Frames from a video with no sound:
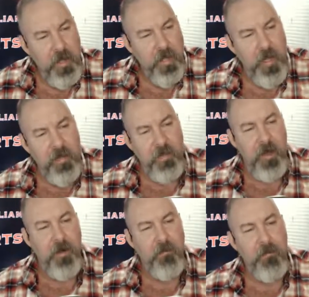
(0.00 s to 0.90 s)
He laid
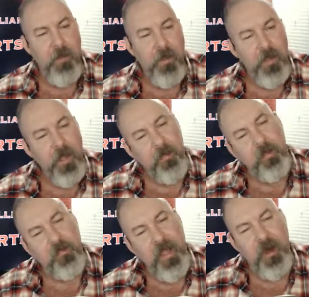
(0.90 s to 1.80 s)
there and
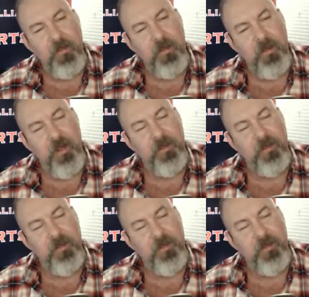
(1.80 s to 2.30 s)
with his head on the